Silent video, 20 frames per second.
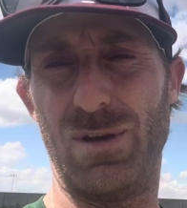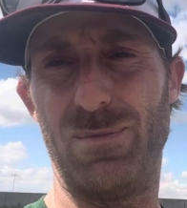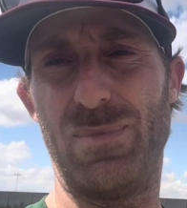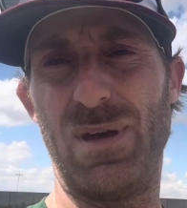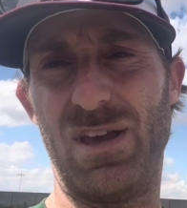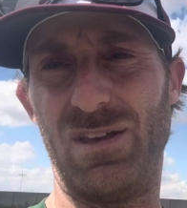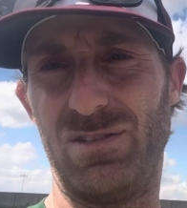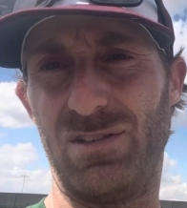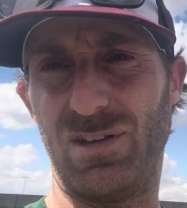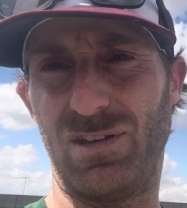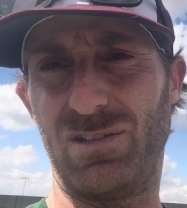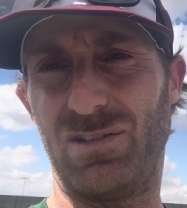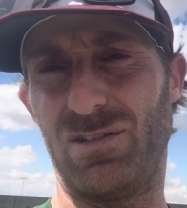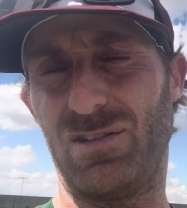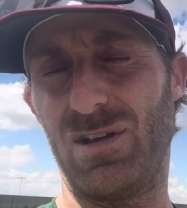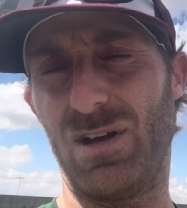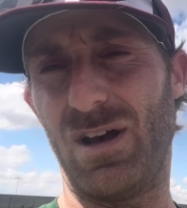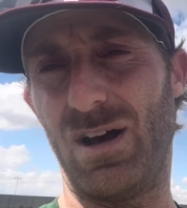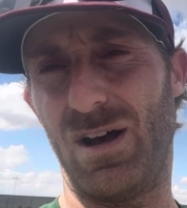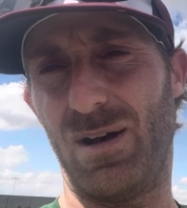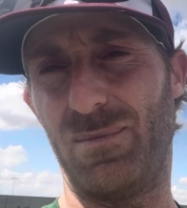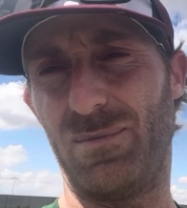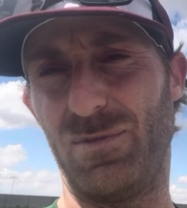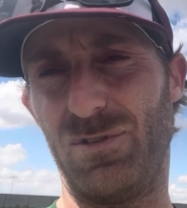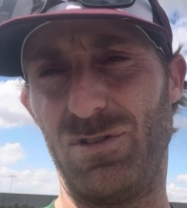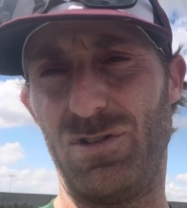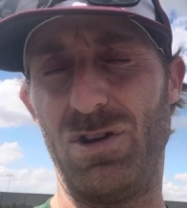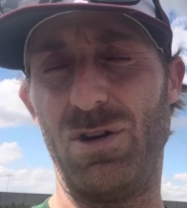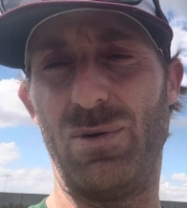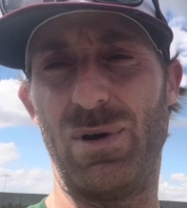basics
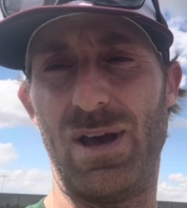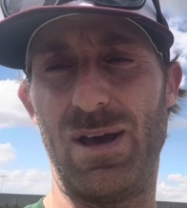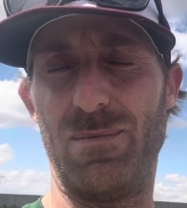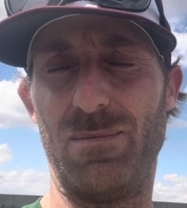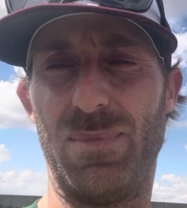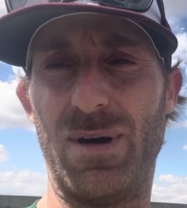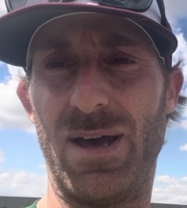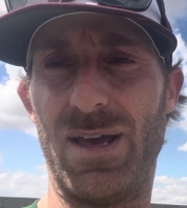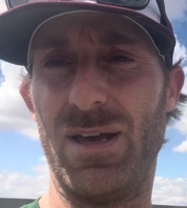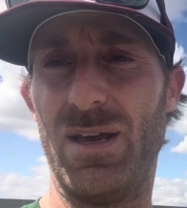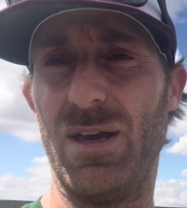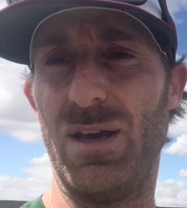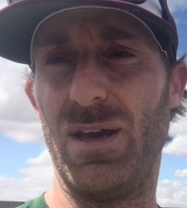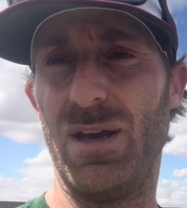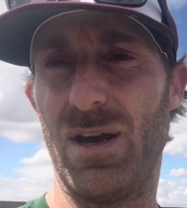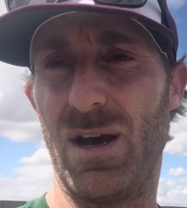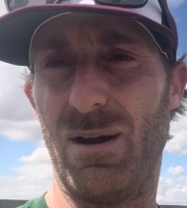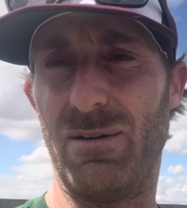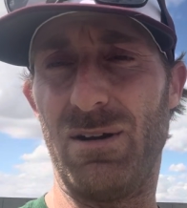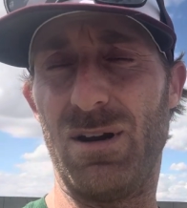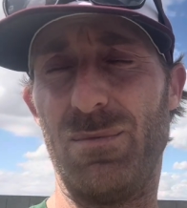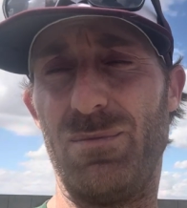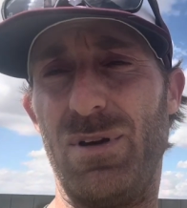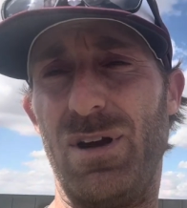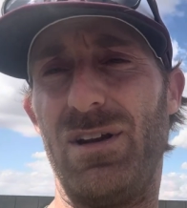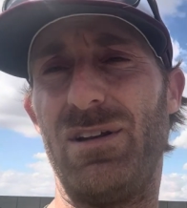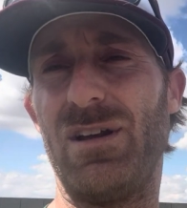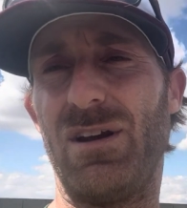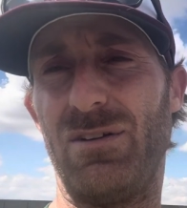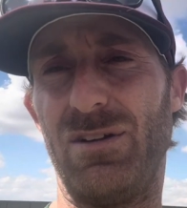to it. But I'm going to
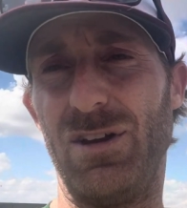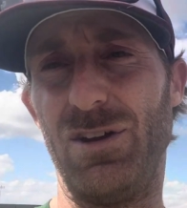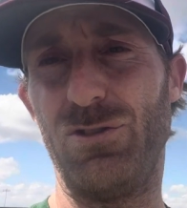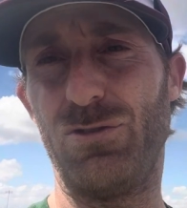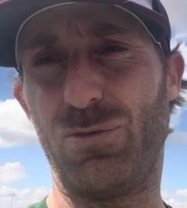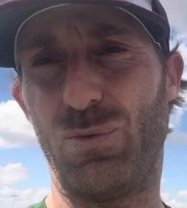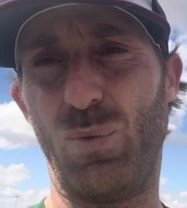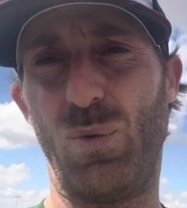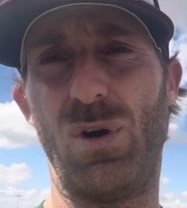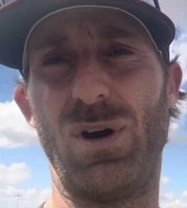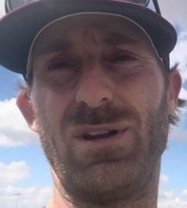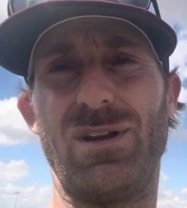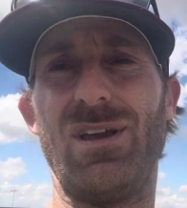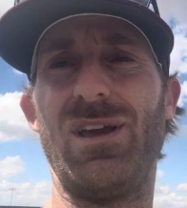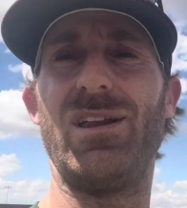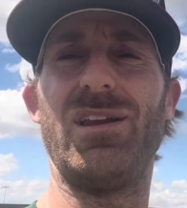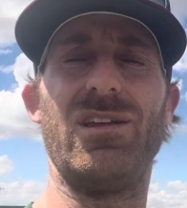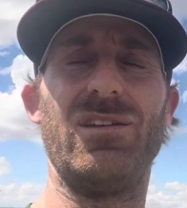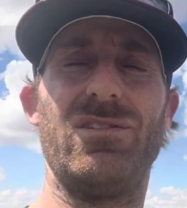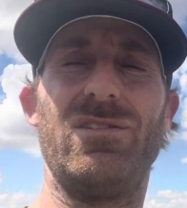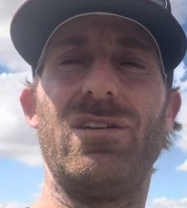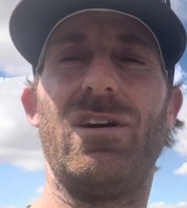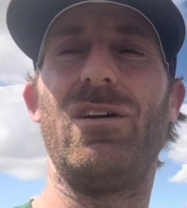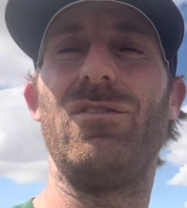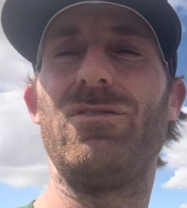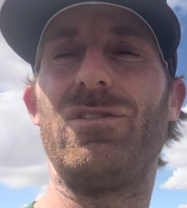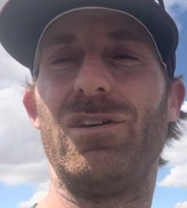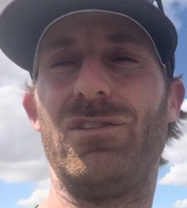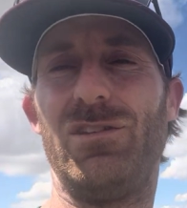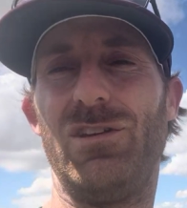break down each one in itself
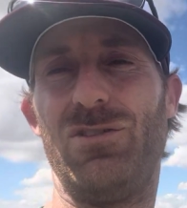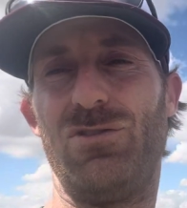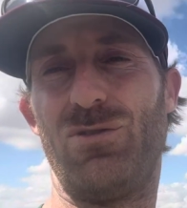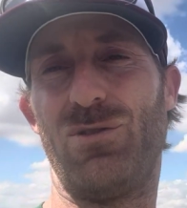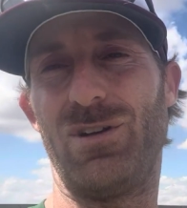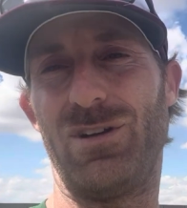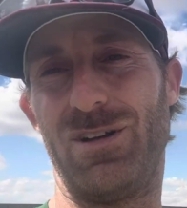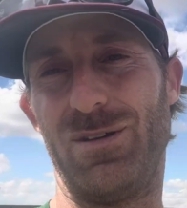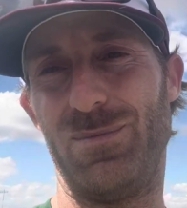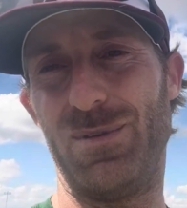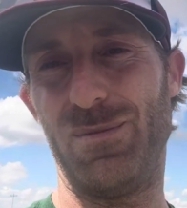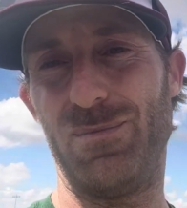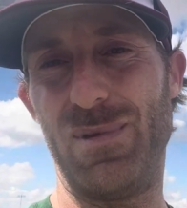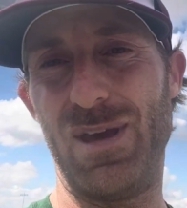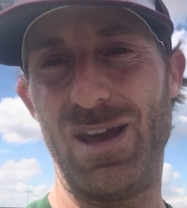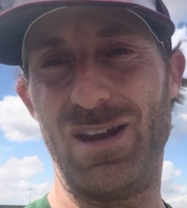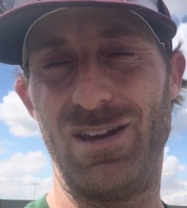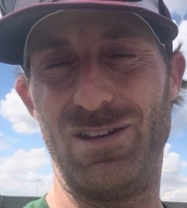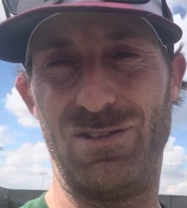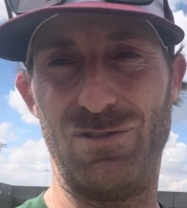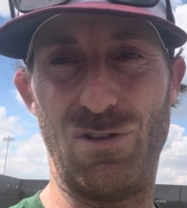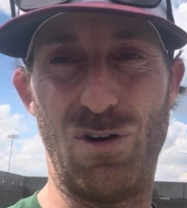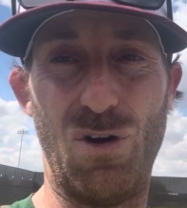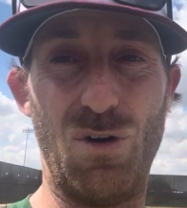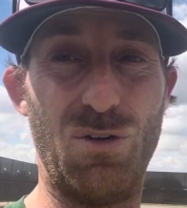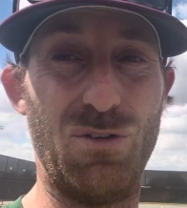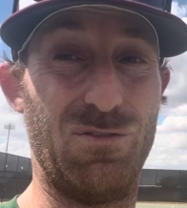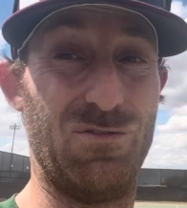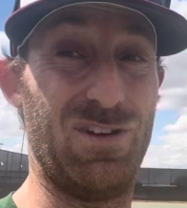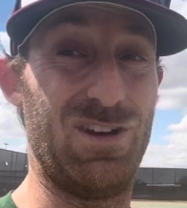because each one could be made into a
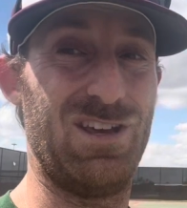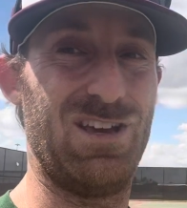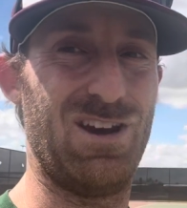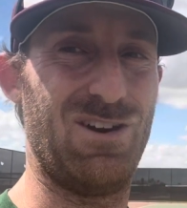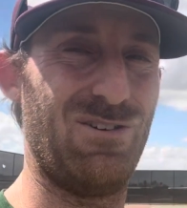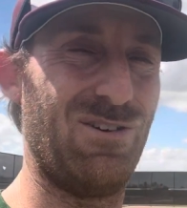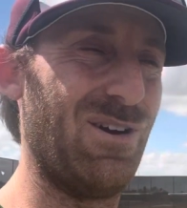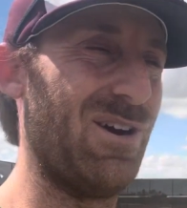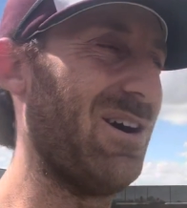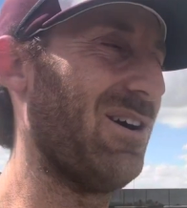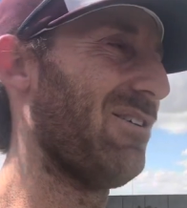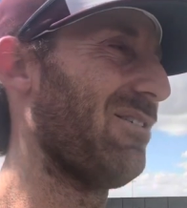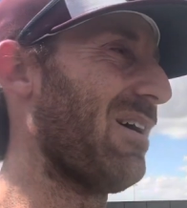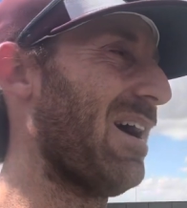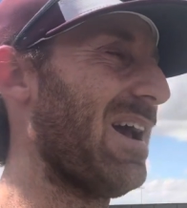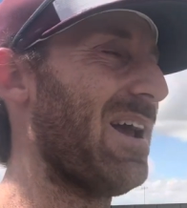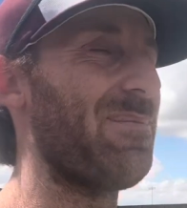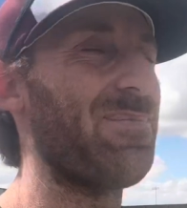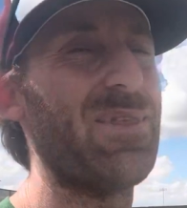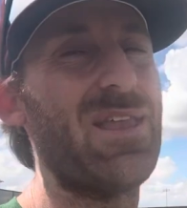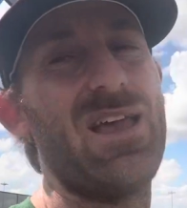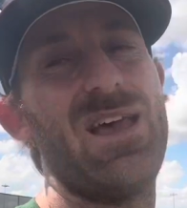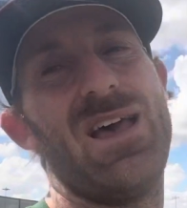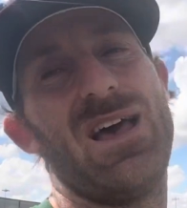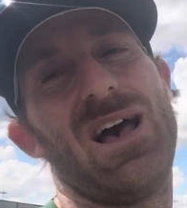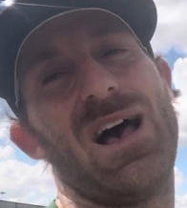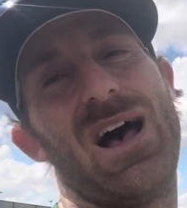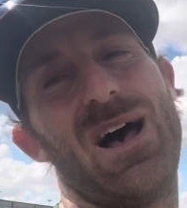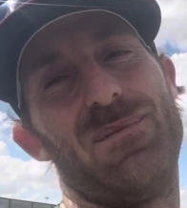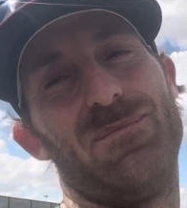whole video, right?
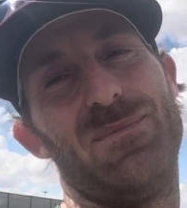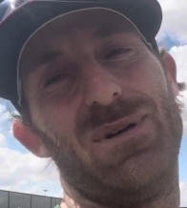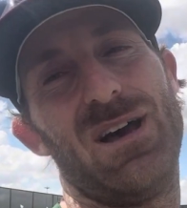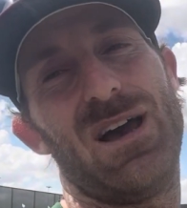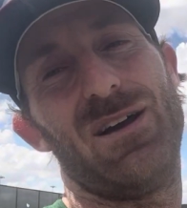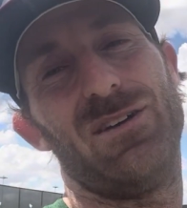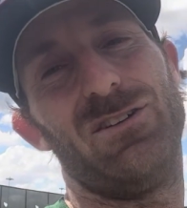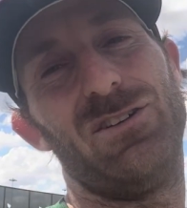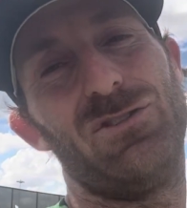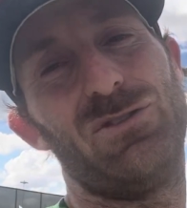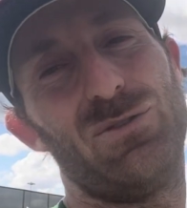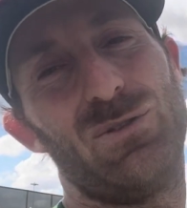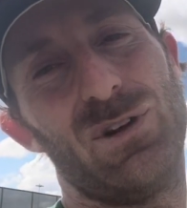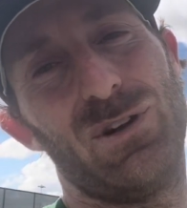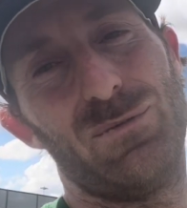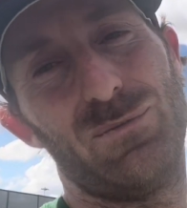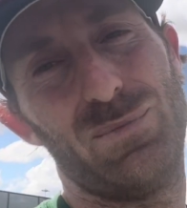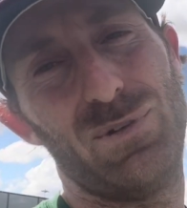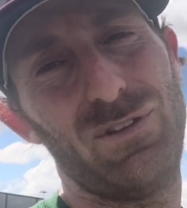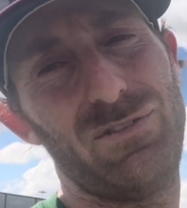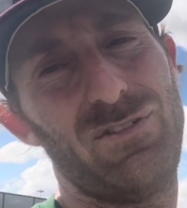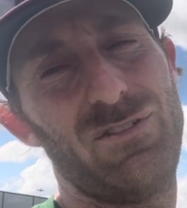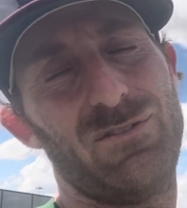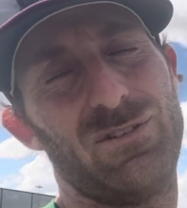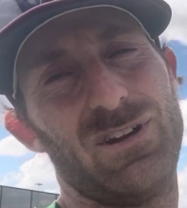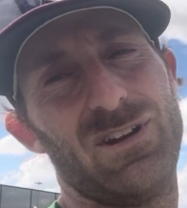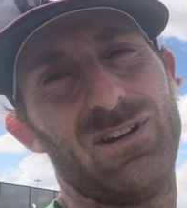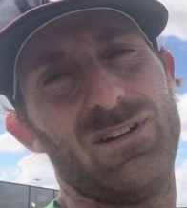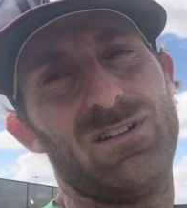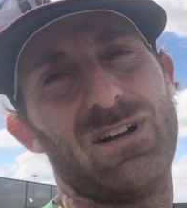But I just briefly
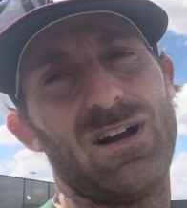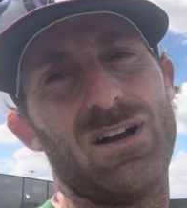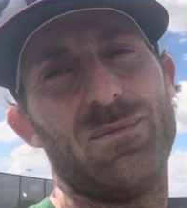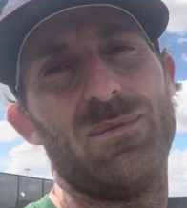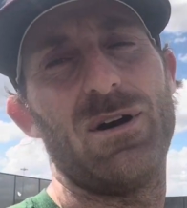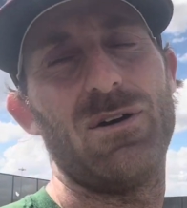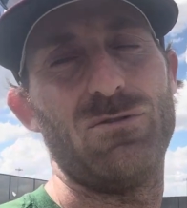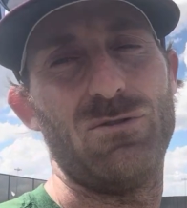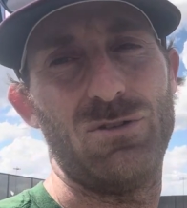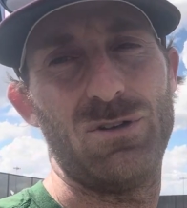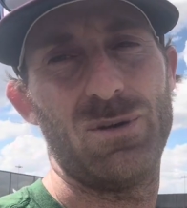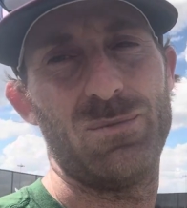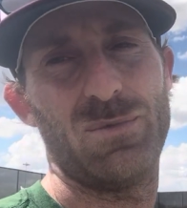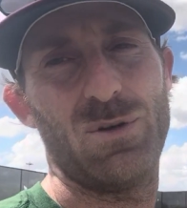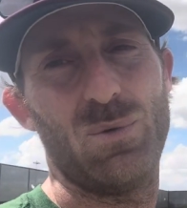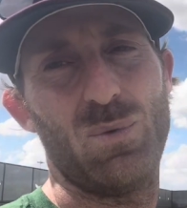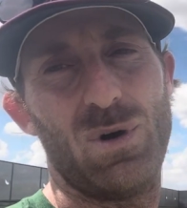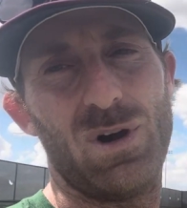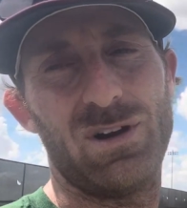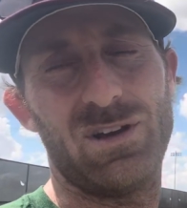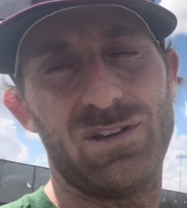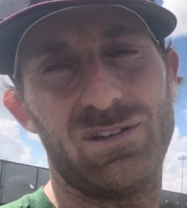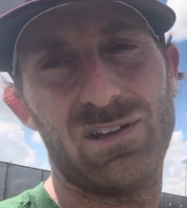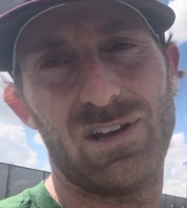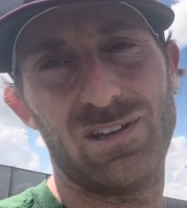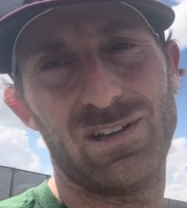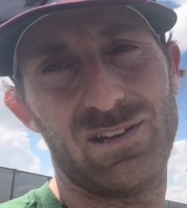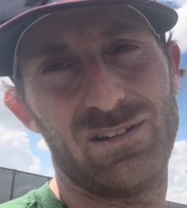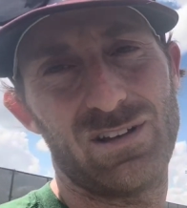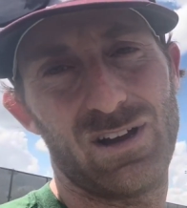wanted to talk about rule number 1 because I
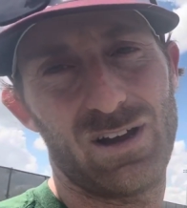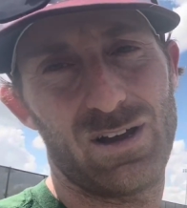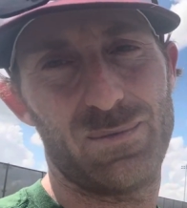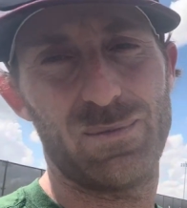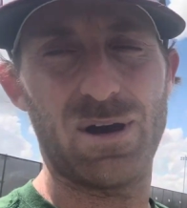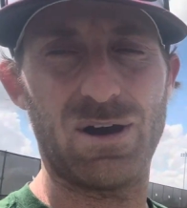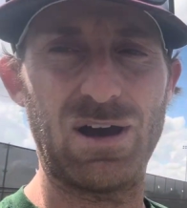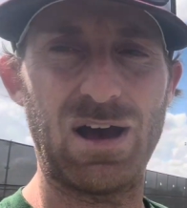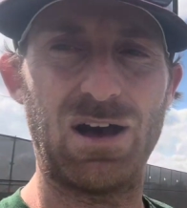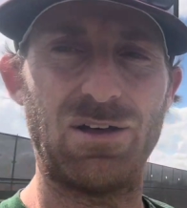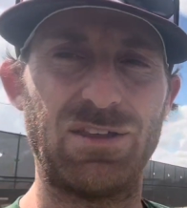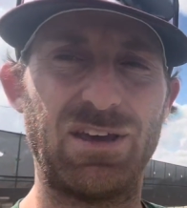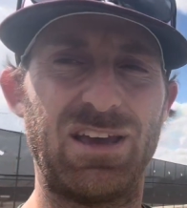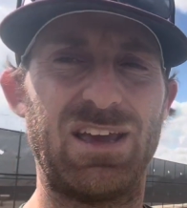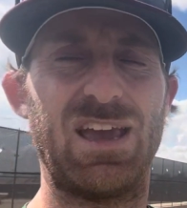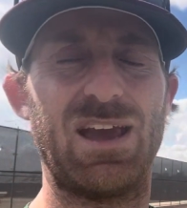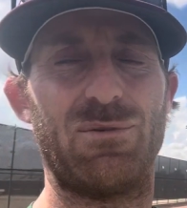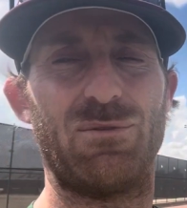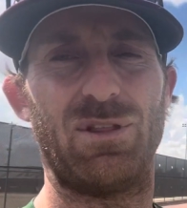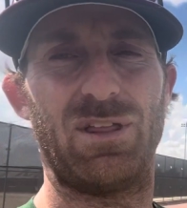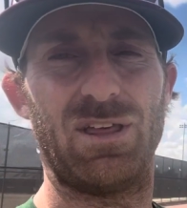did talk about how they can't really